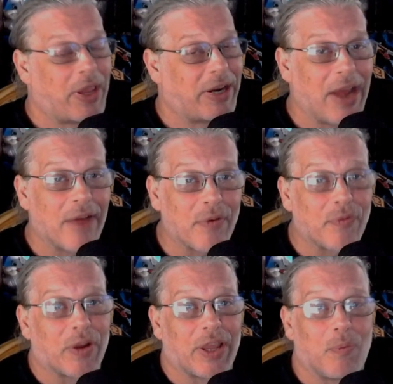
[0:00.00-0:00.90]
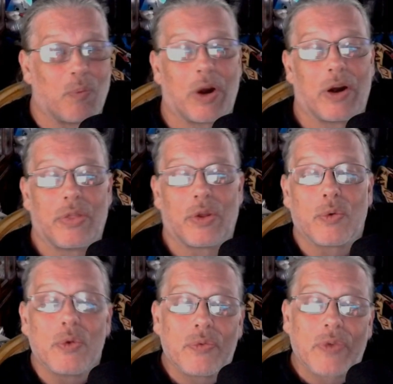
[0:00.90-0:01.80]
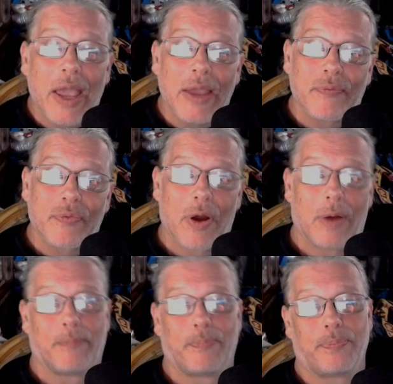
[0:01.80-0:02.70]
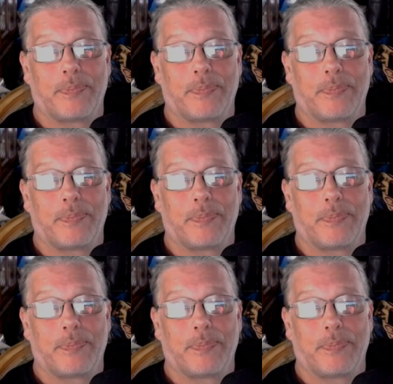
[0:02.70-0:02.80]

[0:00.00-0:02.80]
they never forget where the groove came from.